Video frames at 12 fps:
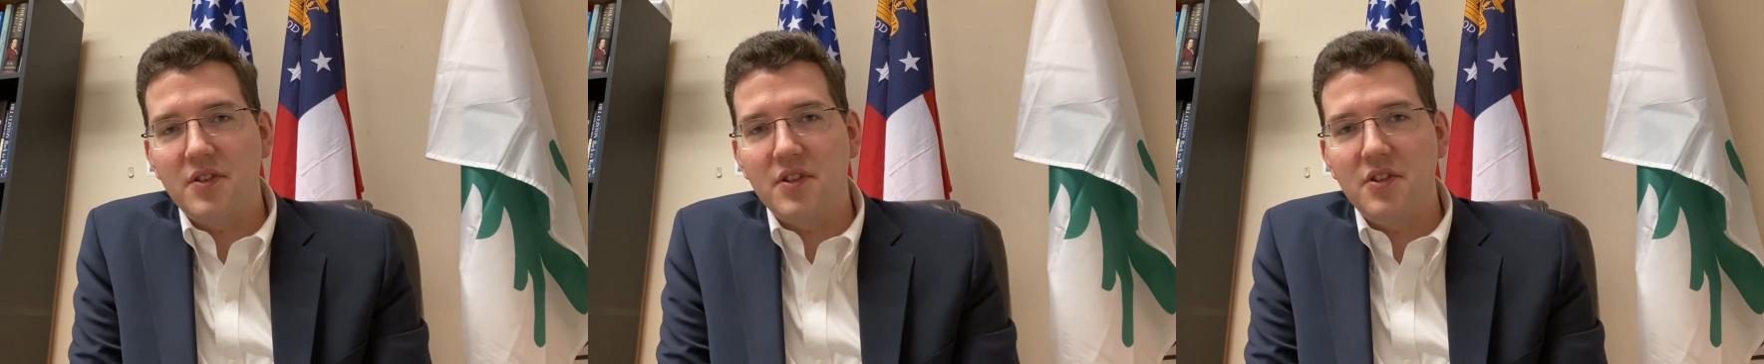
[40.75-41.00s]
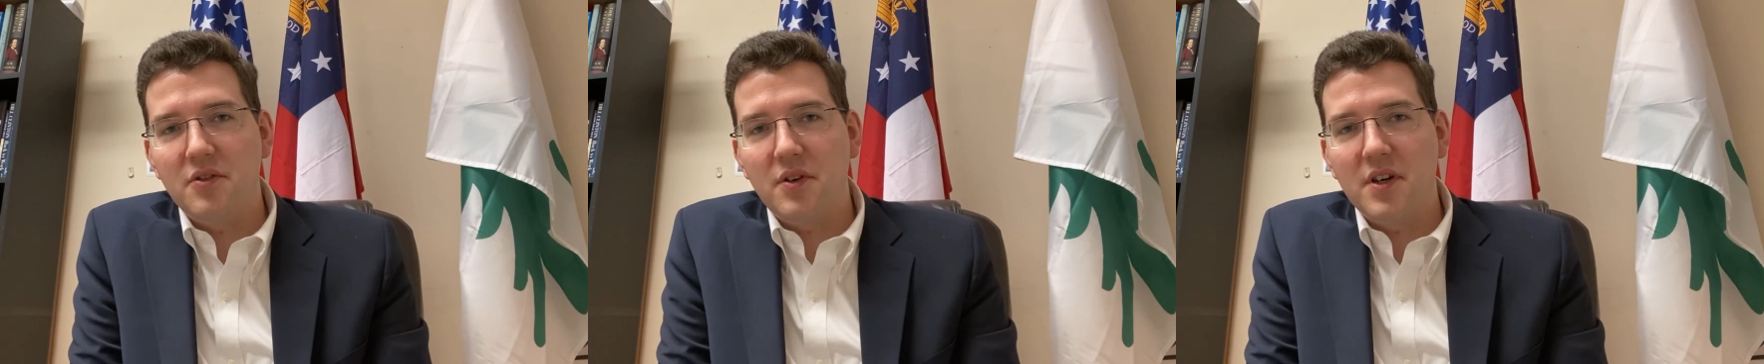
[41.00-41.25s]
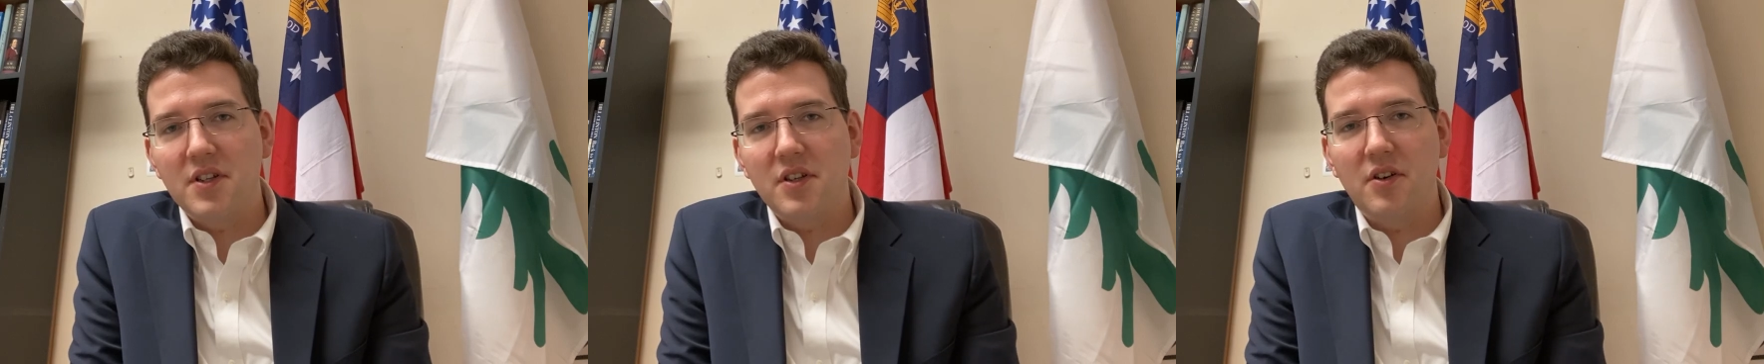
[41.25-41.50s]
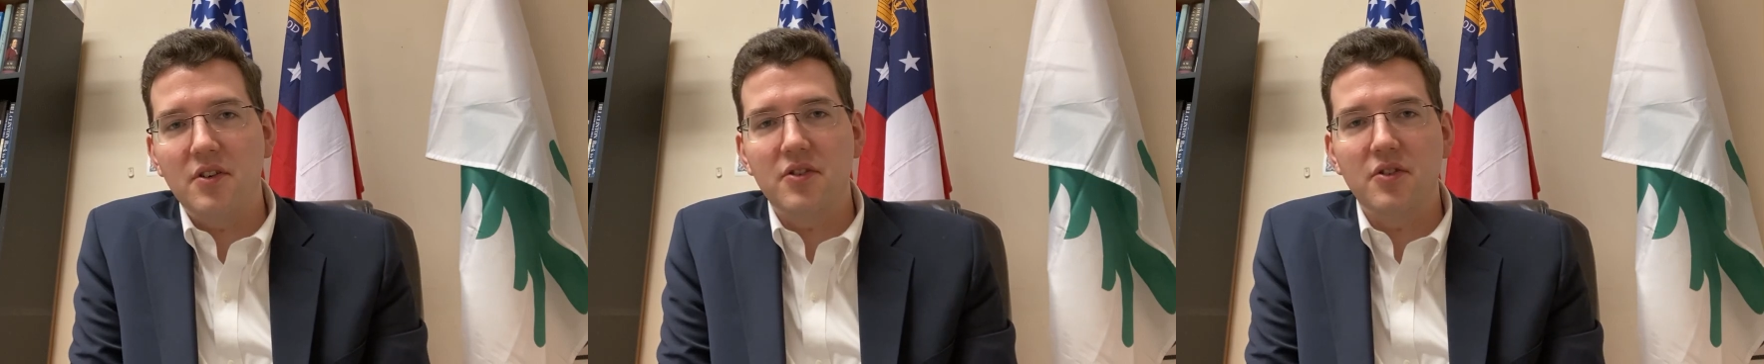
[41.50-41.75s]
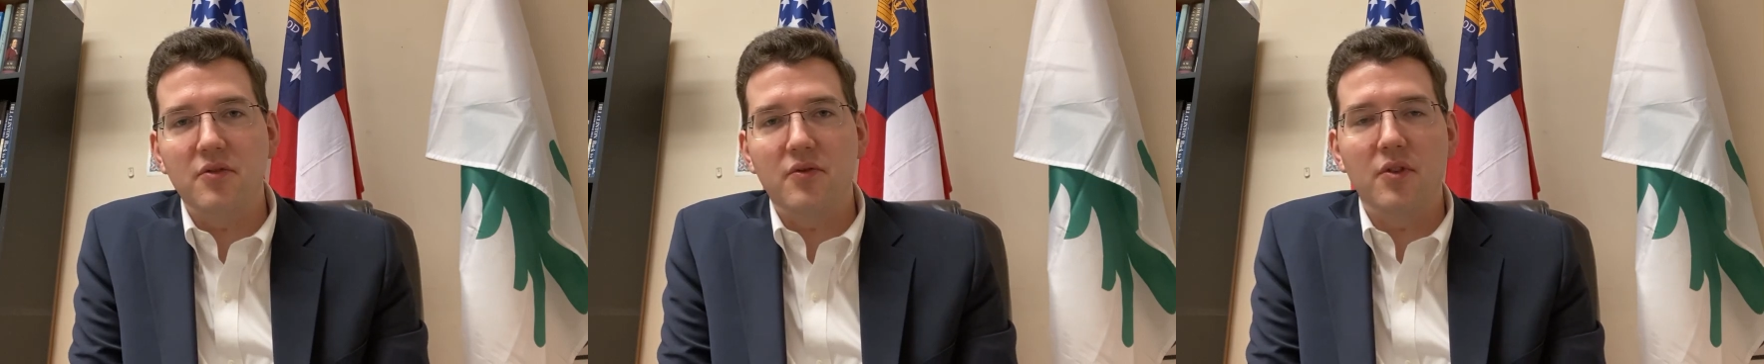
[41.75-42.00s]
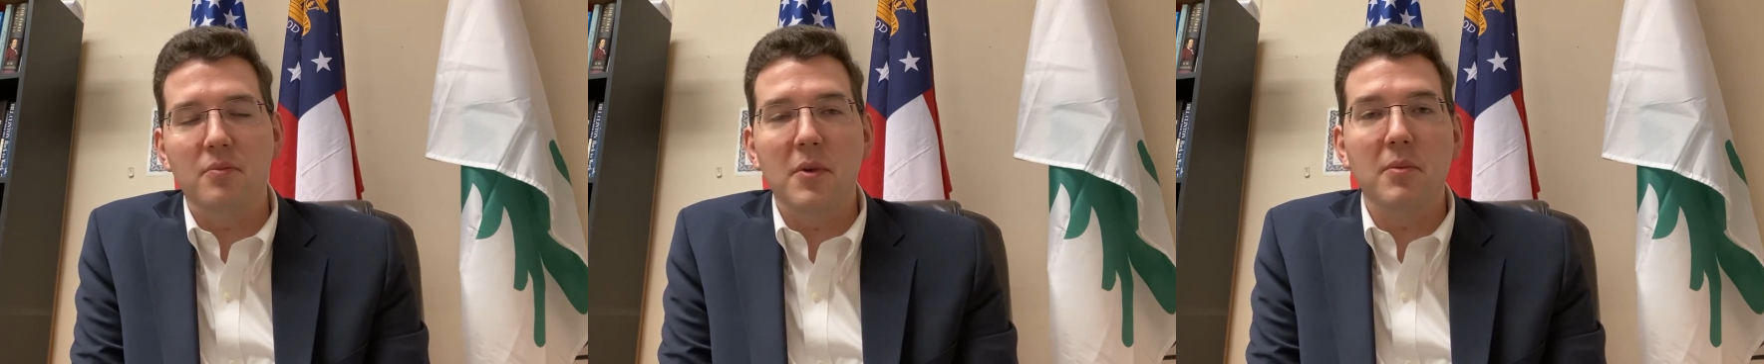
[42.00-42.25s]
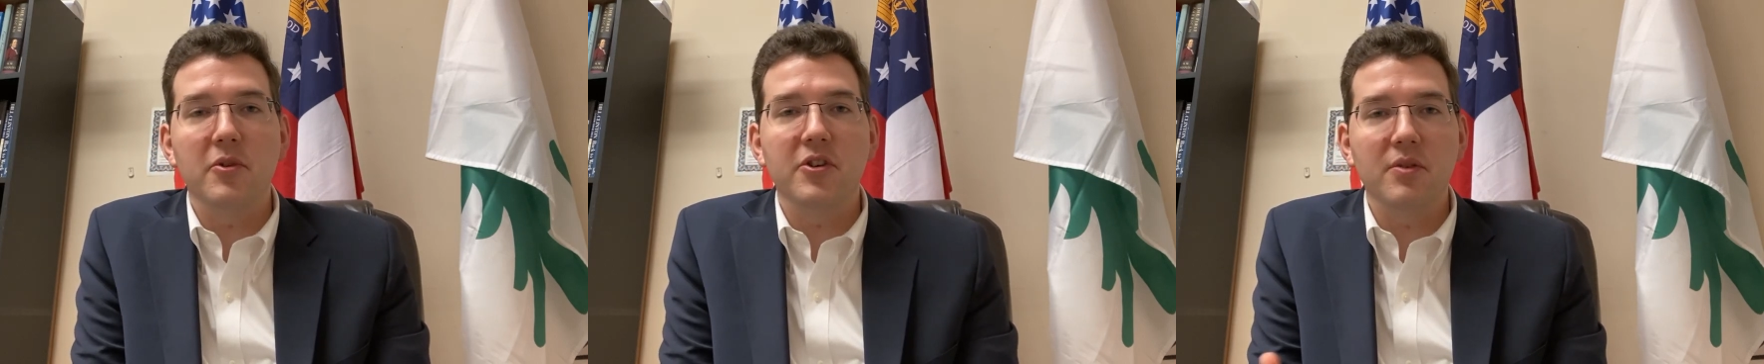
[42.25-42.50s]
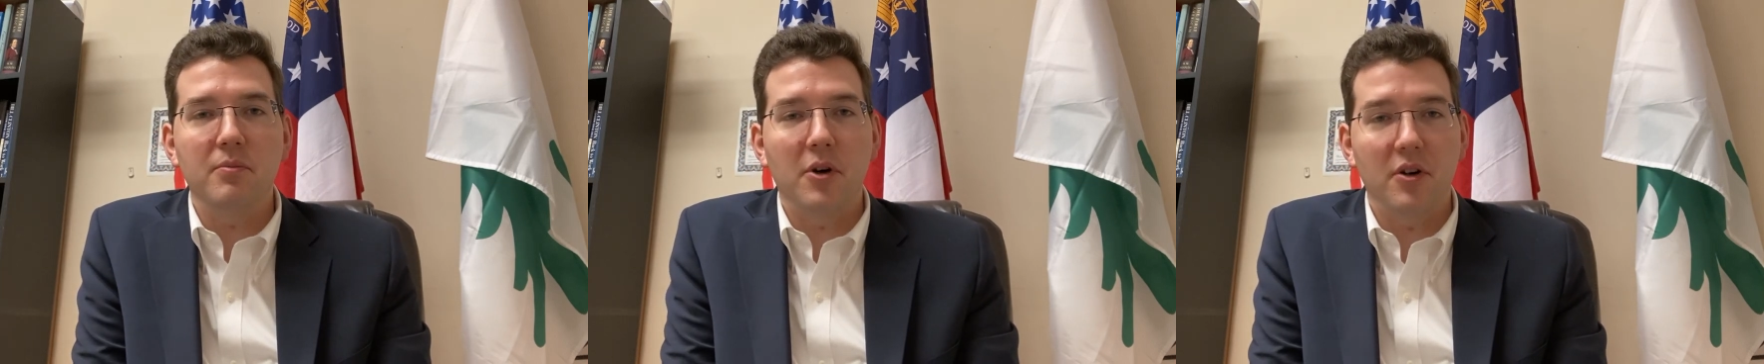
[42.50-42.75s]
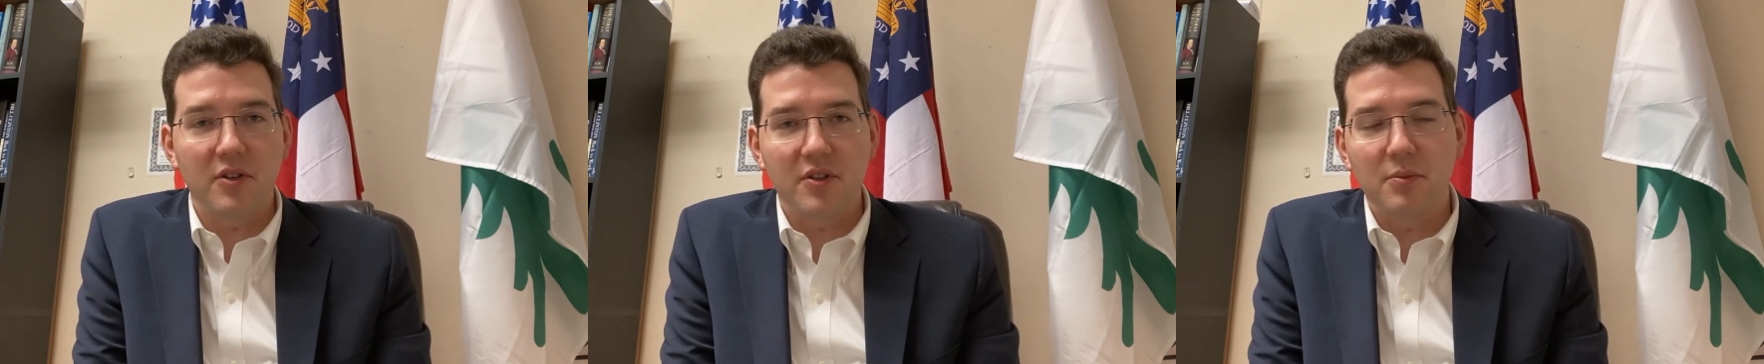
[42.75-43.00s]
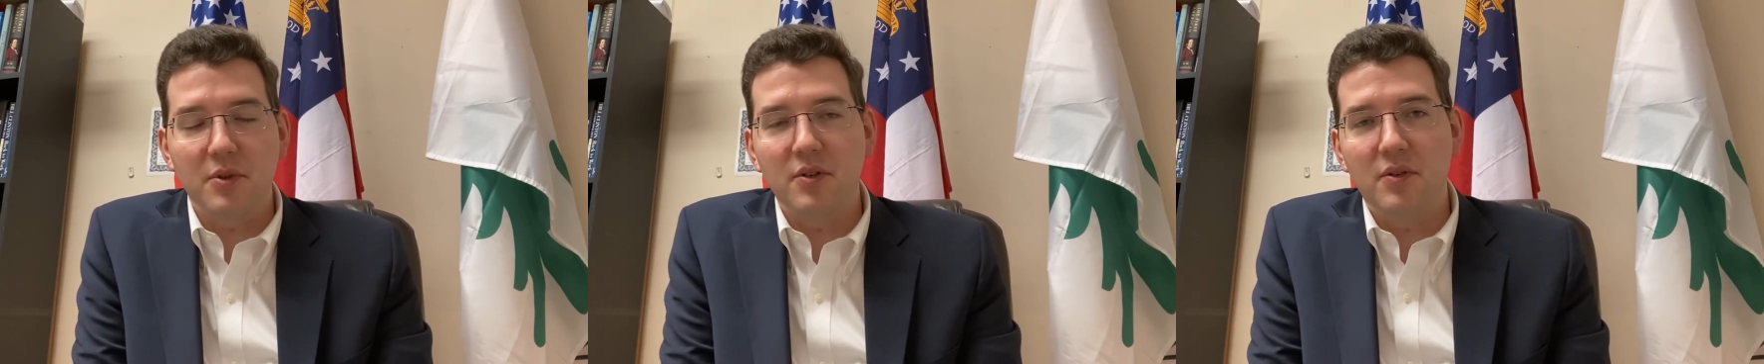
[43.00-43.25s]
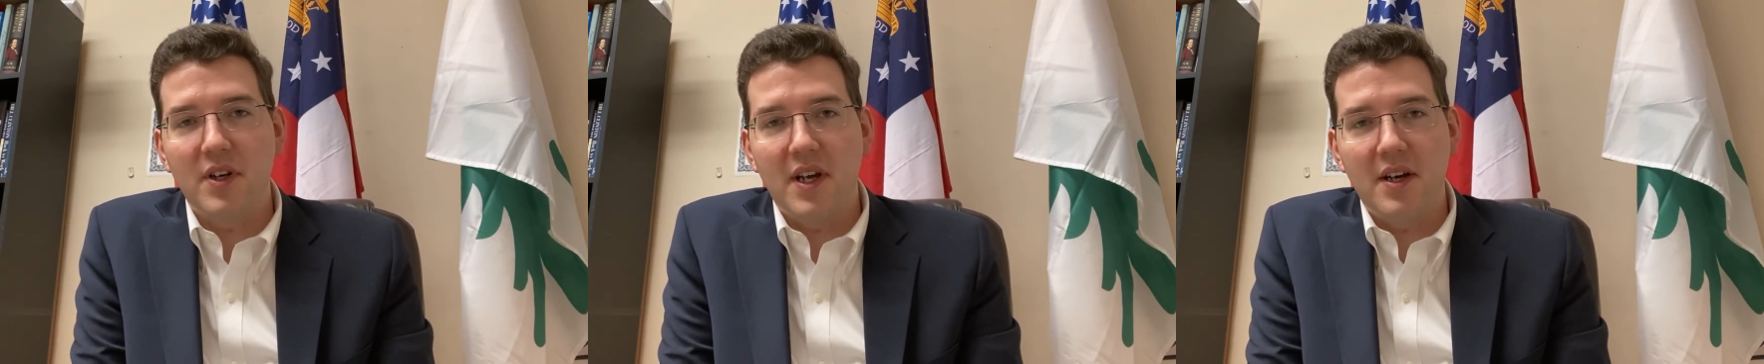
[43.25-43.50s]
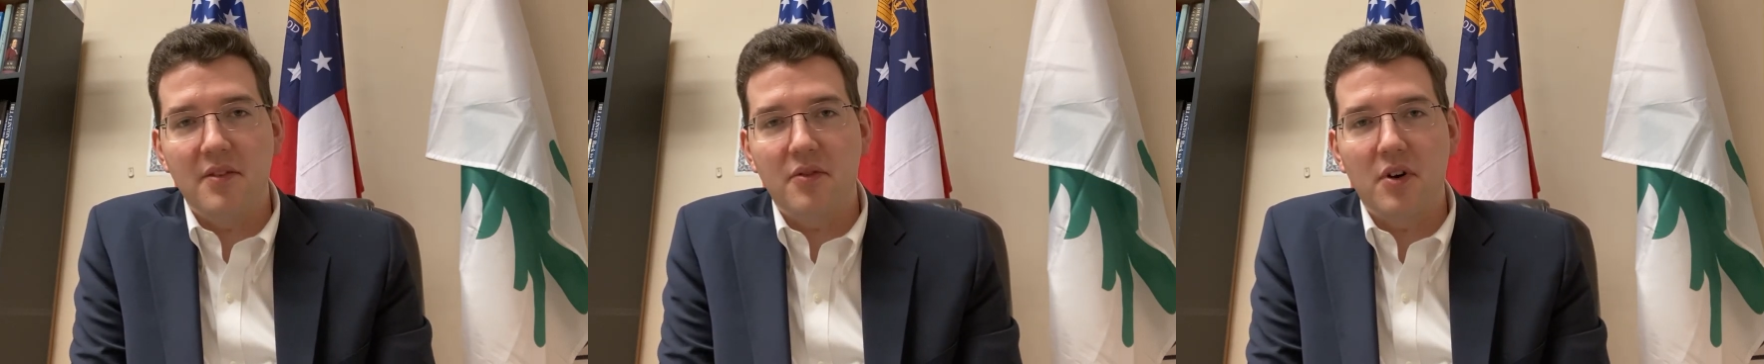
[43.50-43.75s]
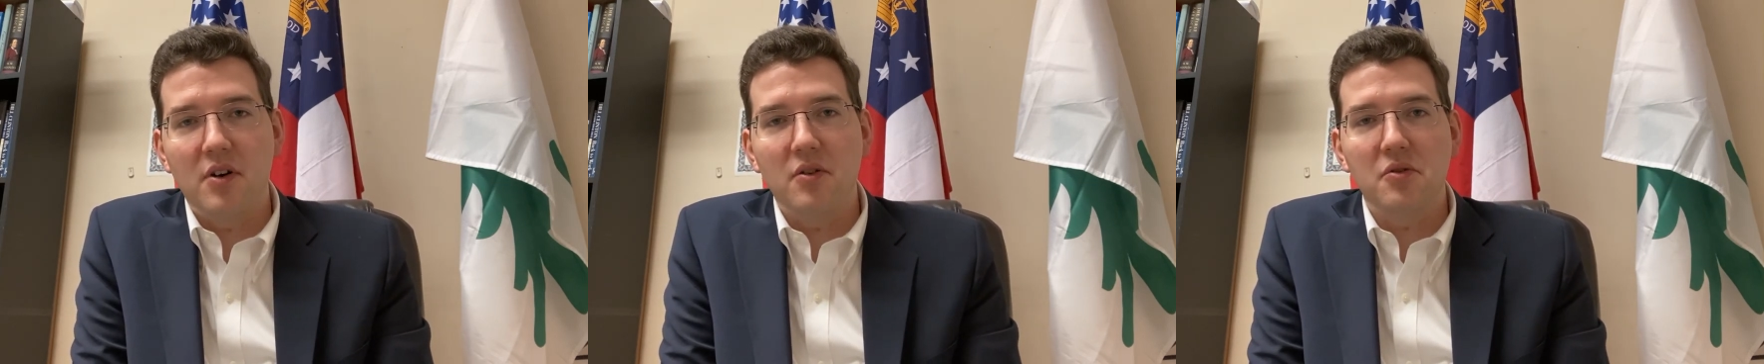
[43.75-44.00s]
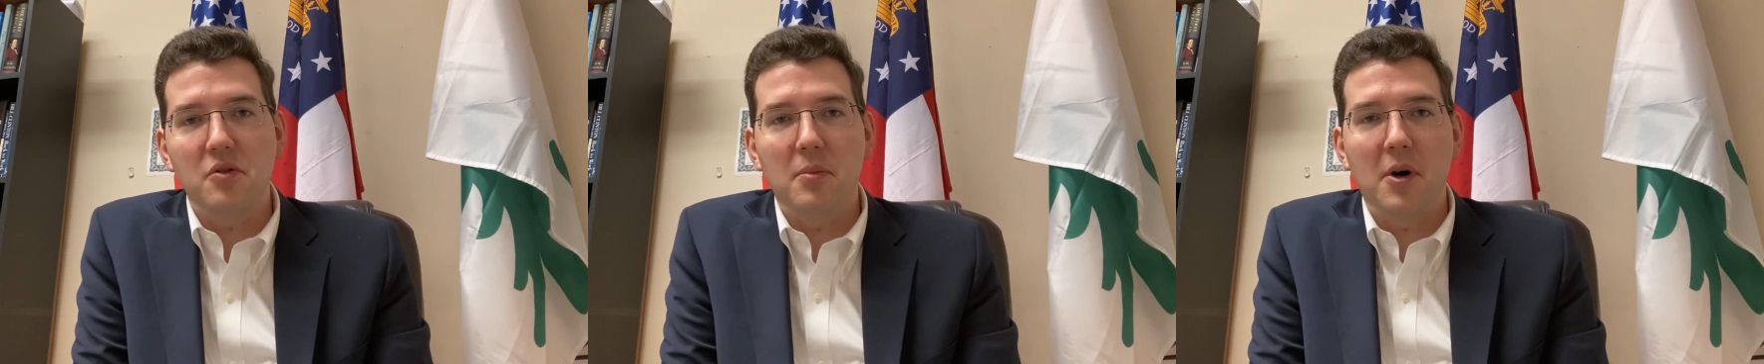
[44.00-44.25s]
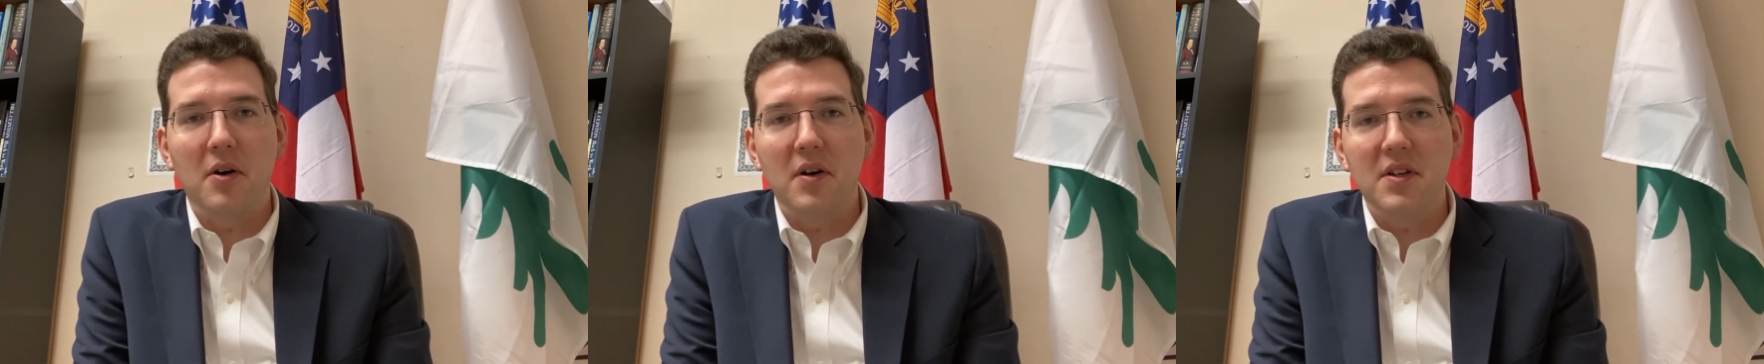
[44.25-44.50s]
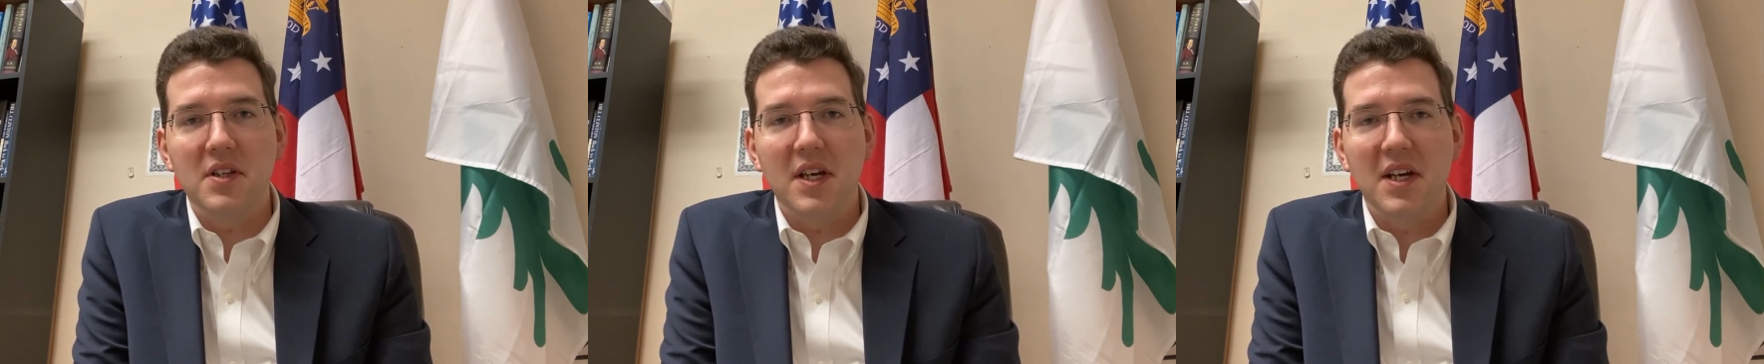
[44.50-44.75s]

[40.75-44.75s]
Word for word: to join us and also for membership perks that we're going to have for our local parties.